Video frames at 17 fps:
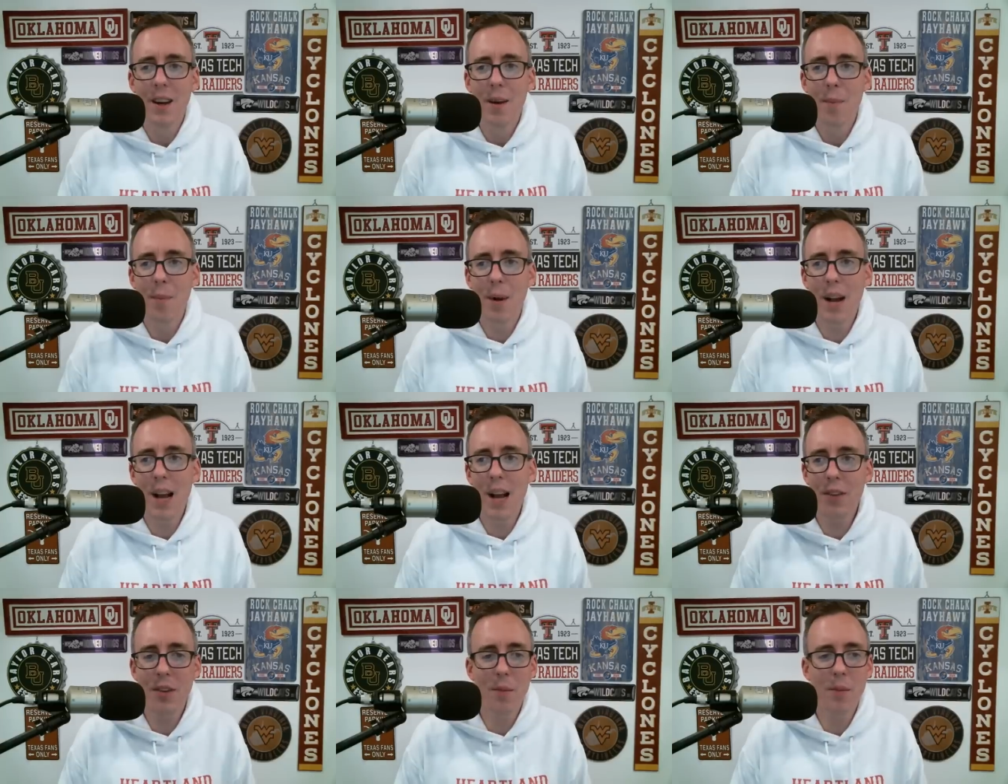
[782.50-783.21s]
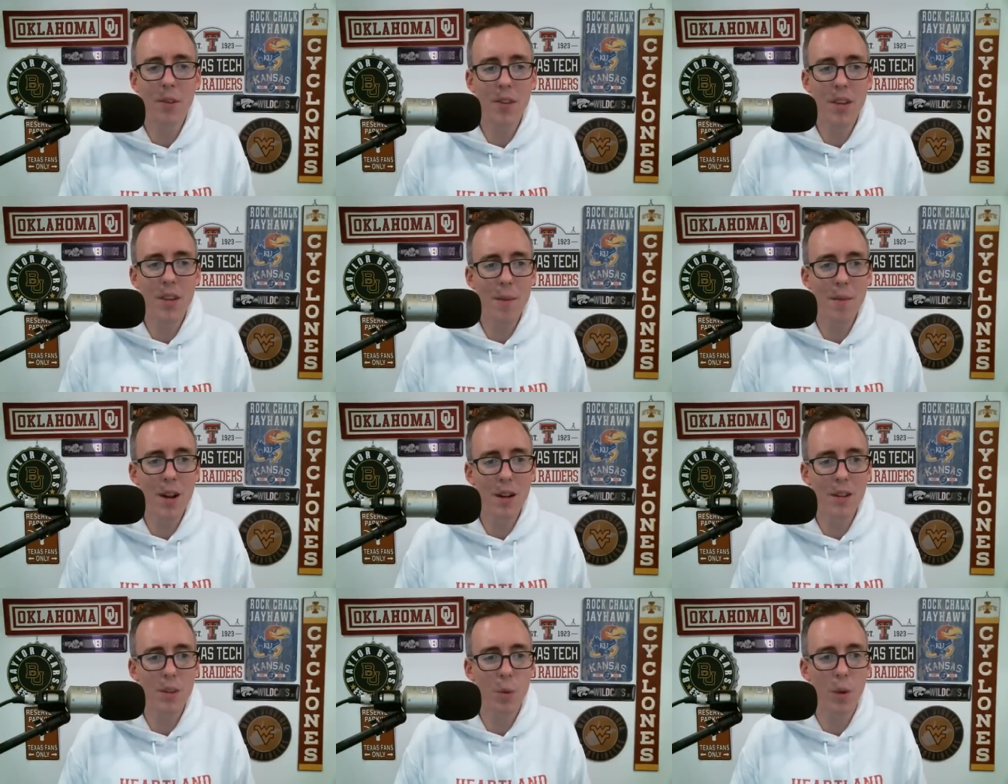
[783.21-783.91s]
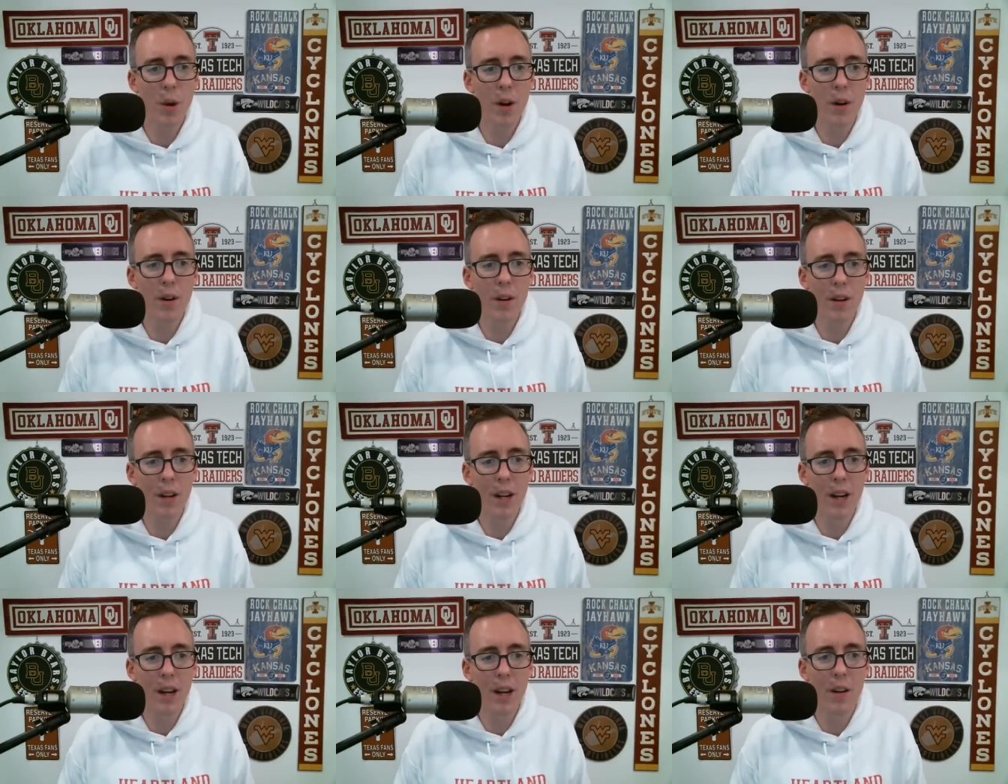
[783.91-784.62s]
put out some statement on Twitter,
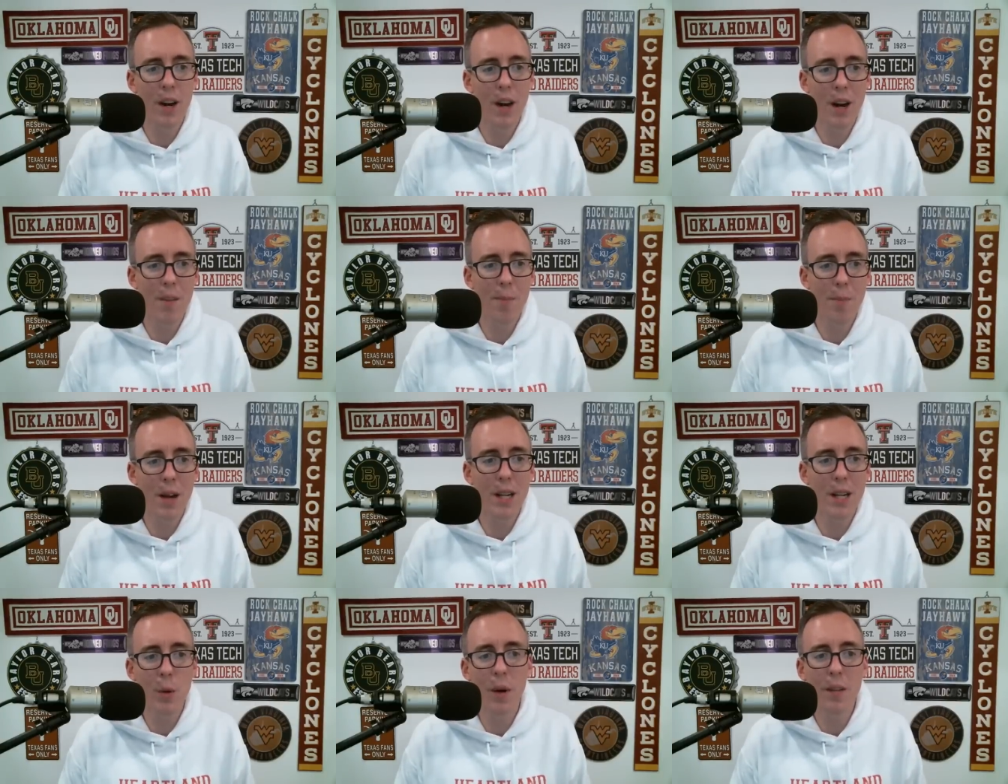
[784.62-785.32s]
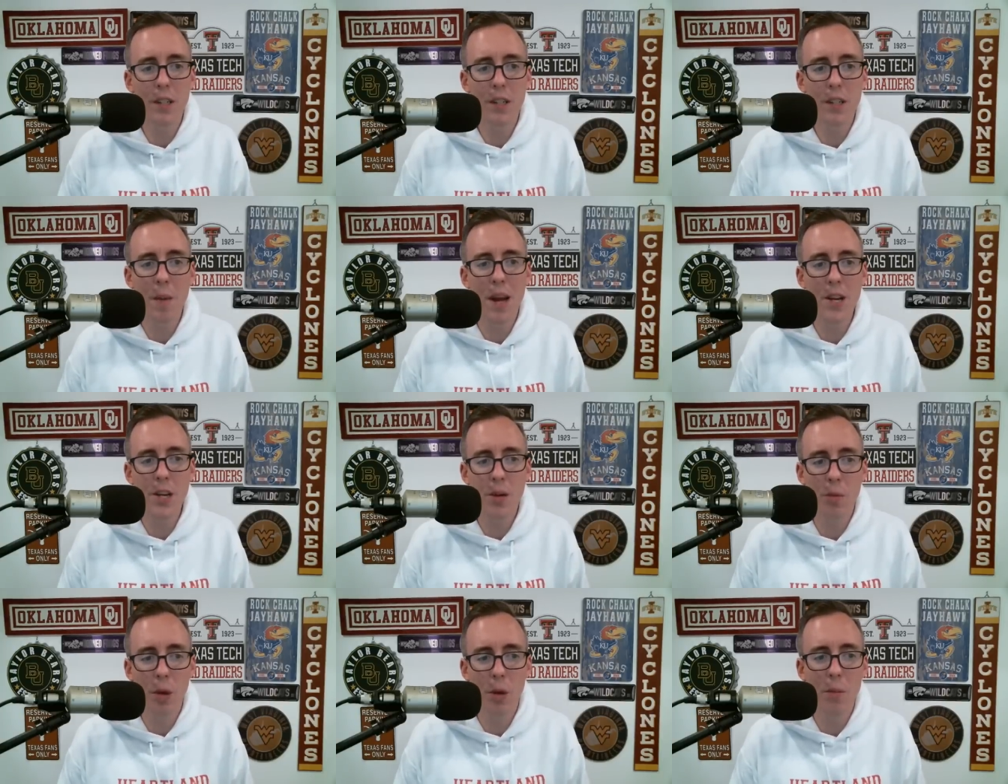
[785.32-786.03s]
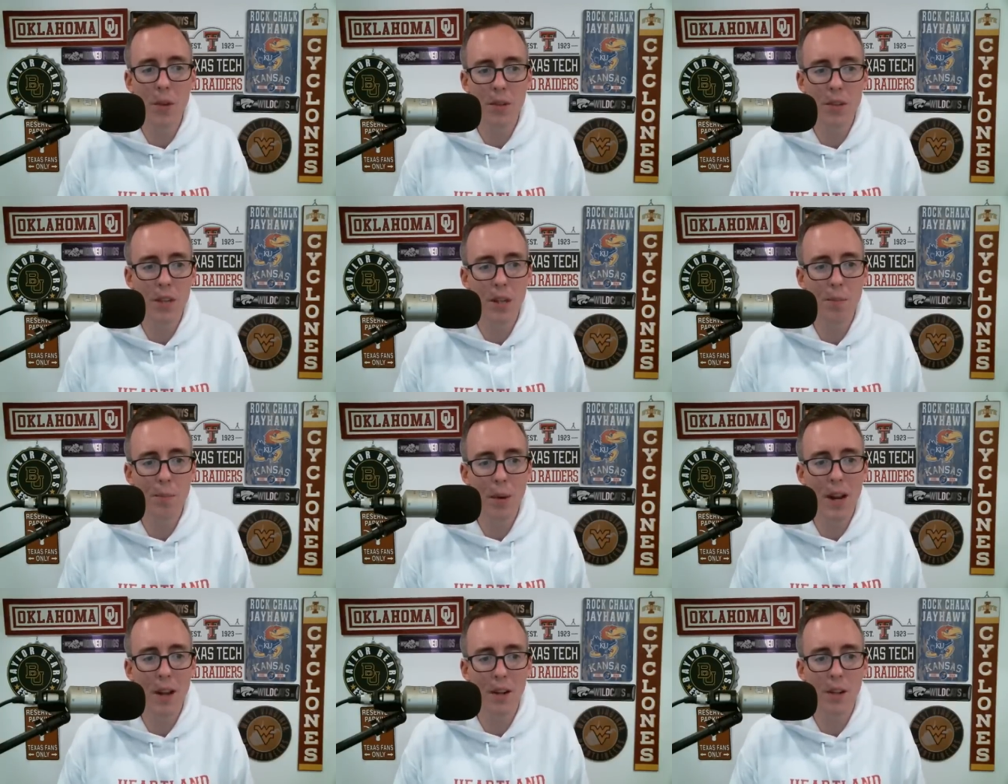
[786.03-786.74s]
you know, on Big 12 expansion rumors. He
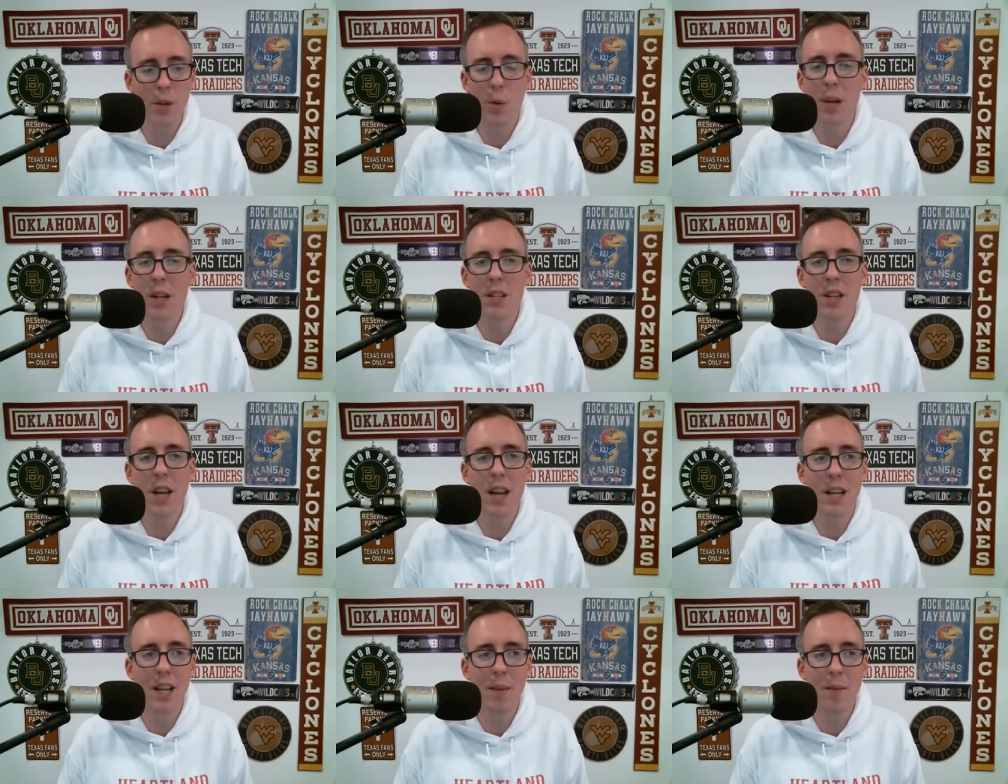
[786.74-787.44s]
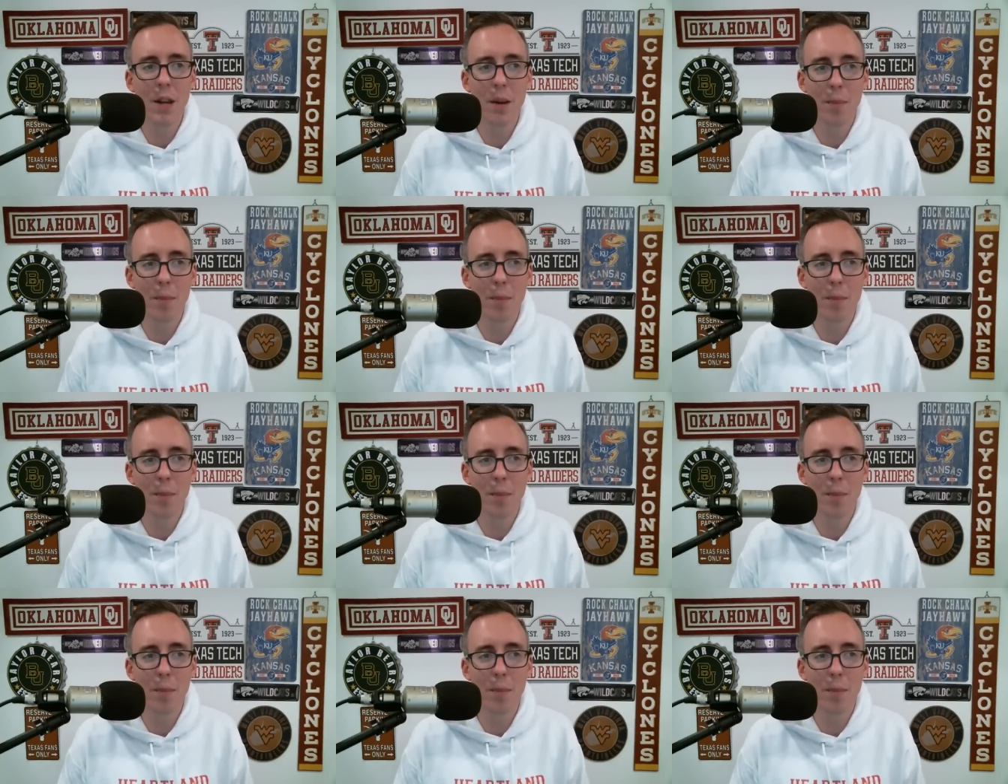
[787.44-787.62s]
put out a tweet saying, give me a